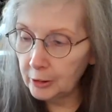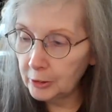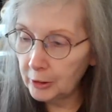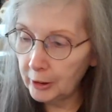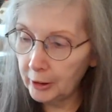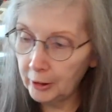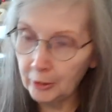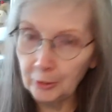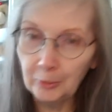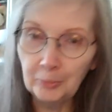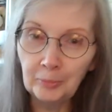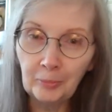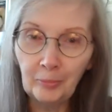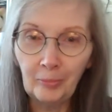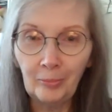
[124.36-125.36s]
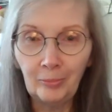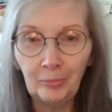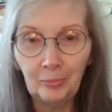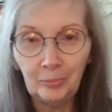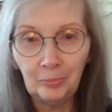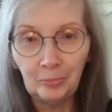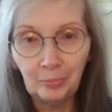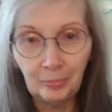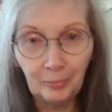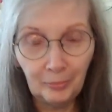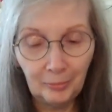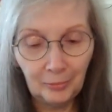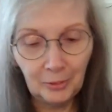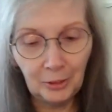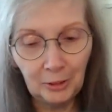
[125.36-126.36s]
is how,
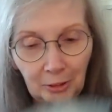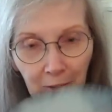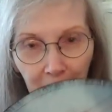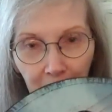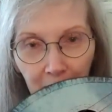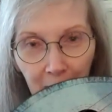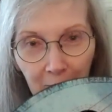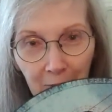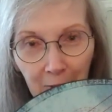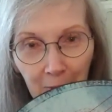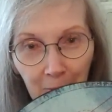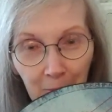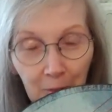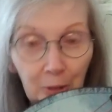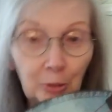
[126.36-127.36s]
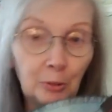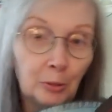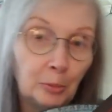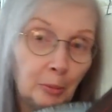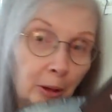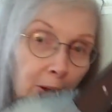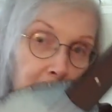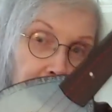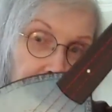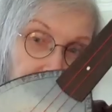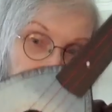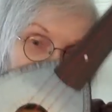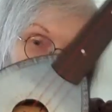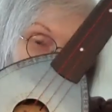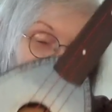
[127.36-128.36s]
ta-da, this was paid
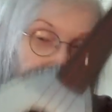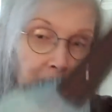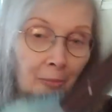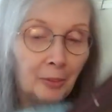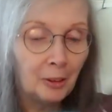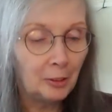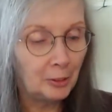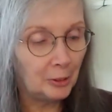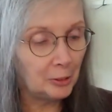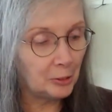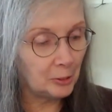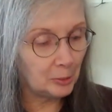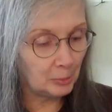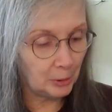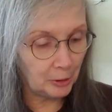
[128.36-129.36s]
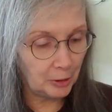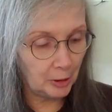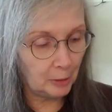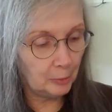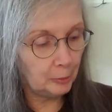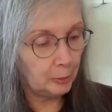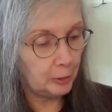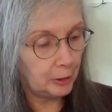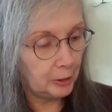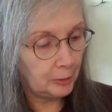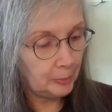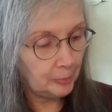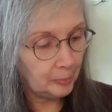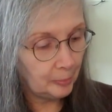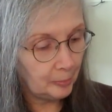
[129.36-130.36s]
for. This is my denim Flea
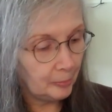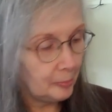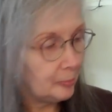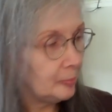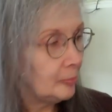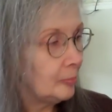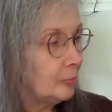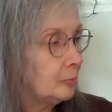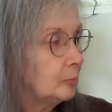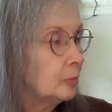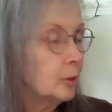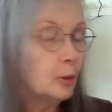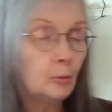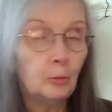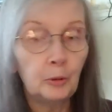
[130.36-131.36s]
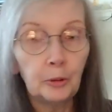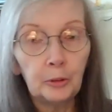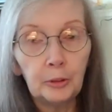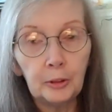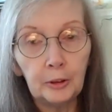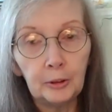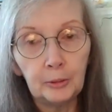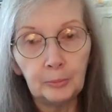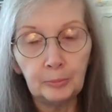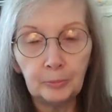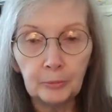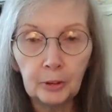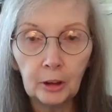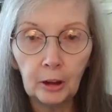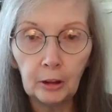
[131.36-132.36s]
with
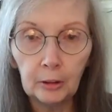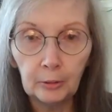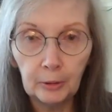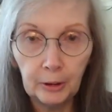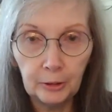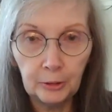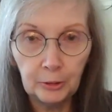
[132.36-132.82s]
collar red